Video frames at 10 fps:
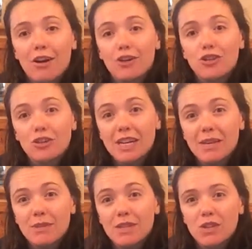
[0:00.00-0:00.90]
our
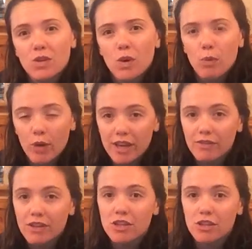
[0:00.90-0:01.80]
streams to a point
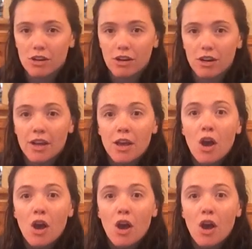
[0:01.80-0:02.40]
of concern